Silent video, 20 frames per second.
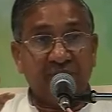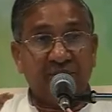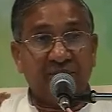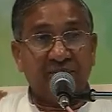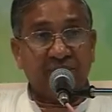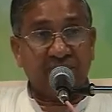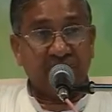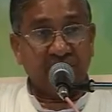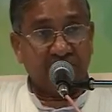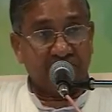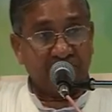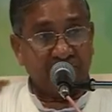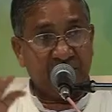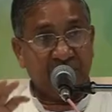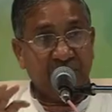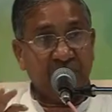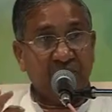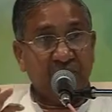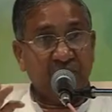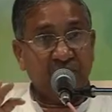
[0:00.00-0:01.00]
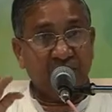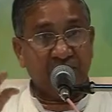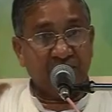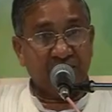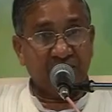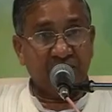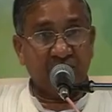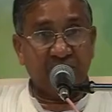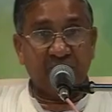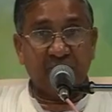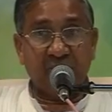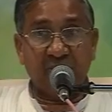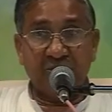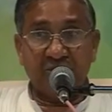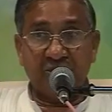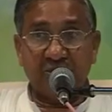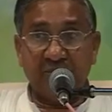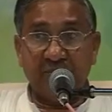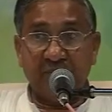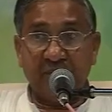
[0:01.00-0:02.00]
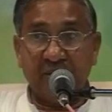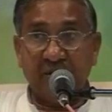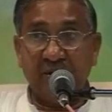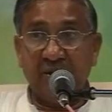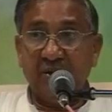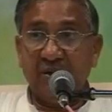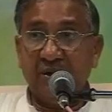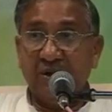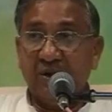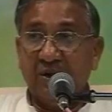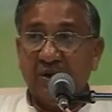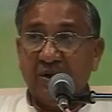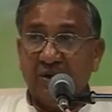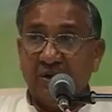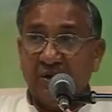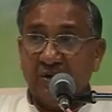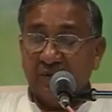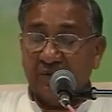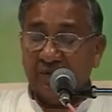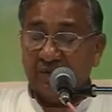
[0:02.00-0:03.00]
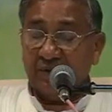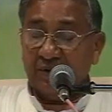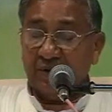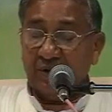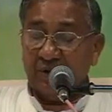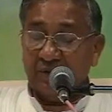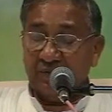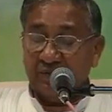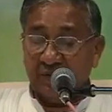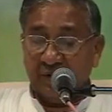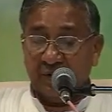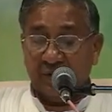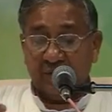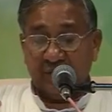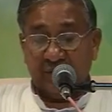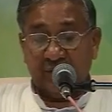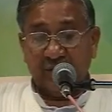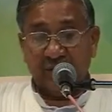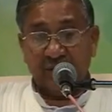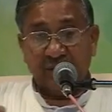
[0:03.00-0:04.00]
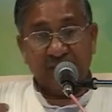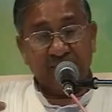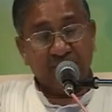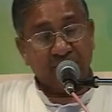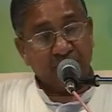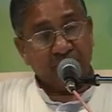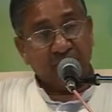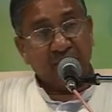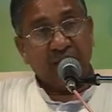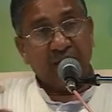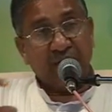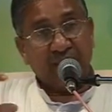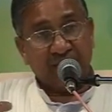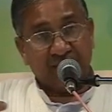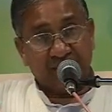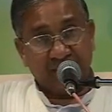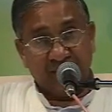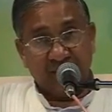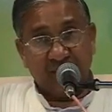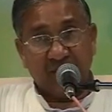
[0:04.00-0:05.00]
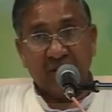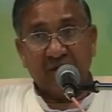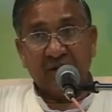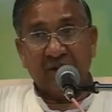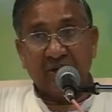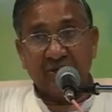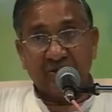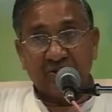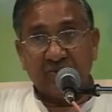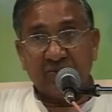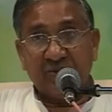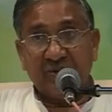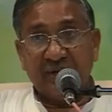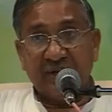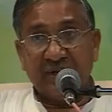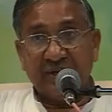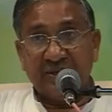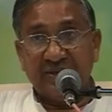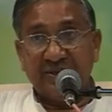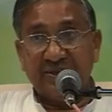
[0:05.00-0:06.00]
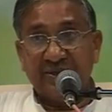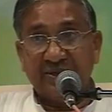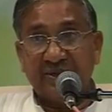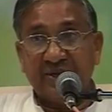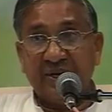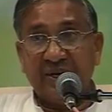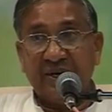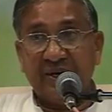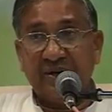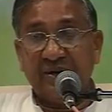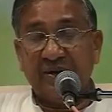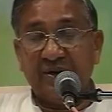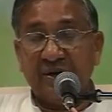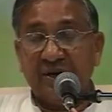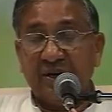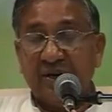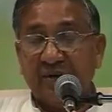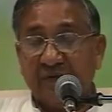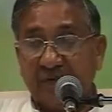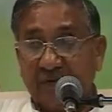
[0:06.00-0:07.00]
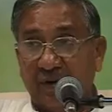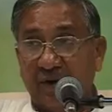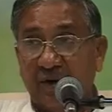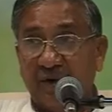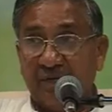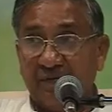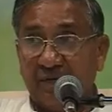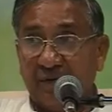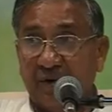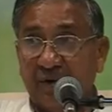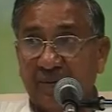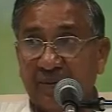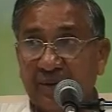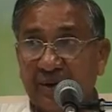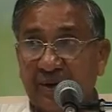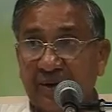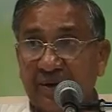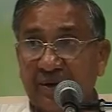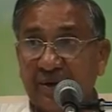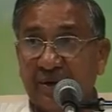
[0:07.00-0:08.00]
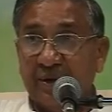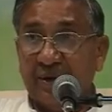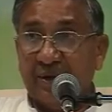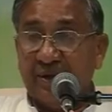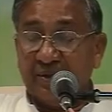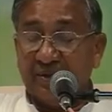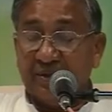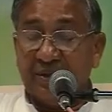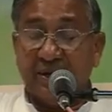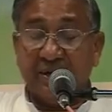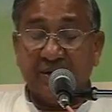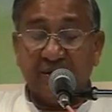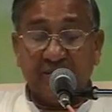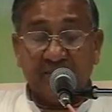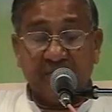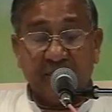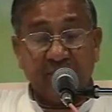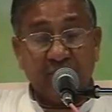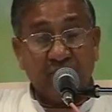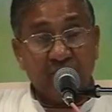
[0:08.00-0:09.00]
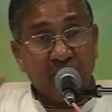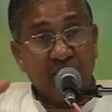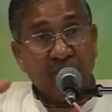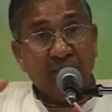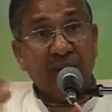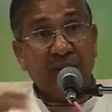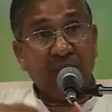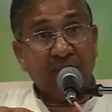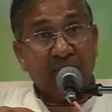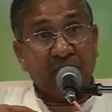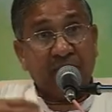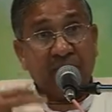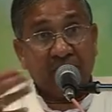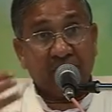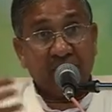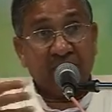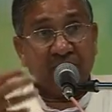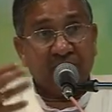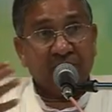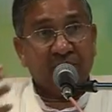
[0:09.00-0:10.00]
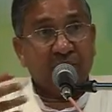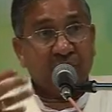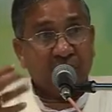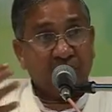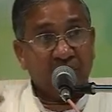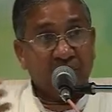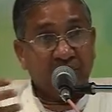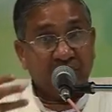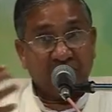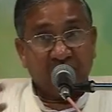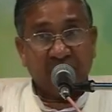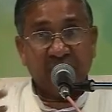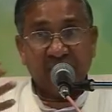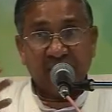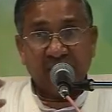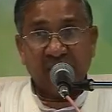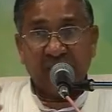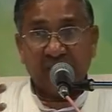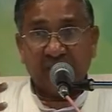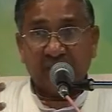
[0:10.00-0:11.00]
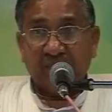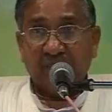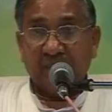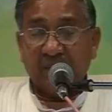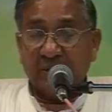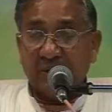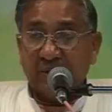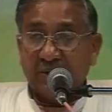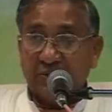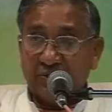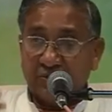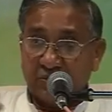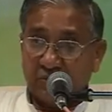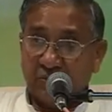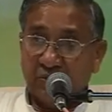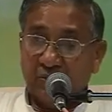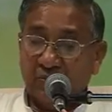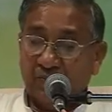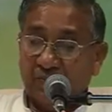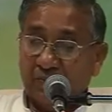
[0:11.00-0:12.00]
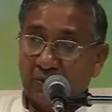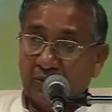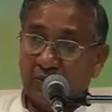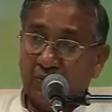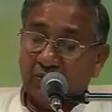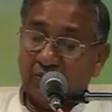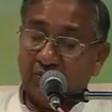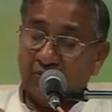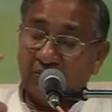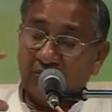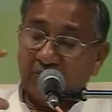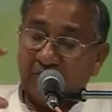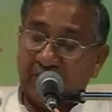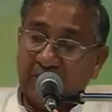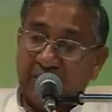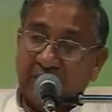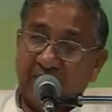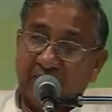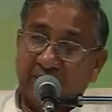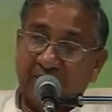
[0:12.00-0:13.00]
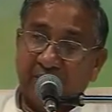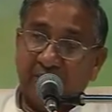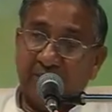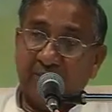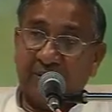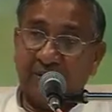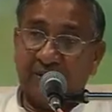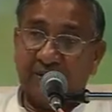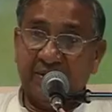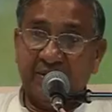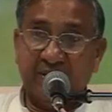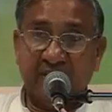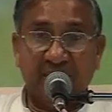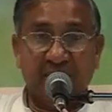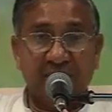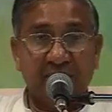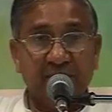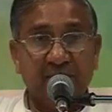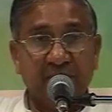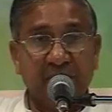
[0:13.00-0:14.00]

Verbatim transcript: the brother who was responsible for um, collecting all the students and for informing that by today Baba will give Murli earlier. So you tell everybody that